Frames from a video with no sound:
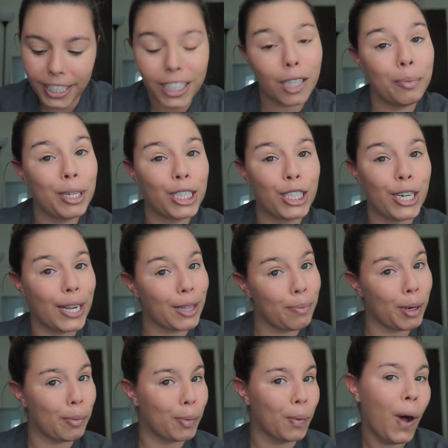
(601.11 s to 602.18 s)
took a picture at the
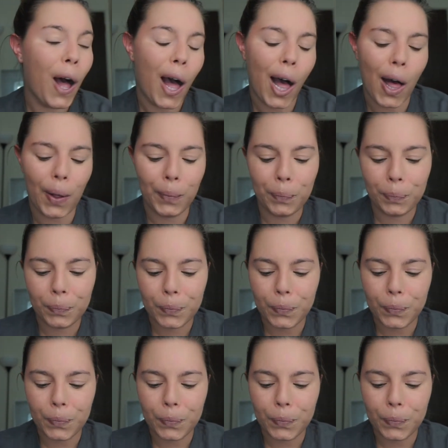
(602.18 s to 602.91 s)
Purple Wall.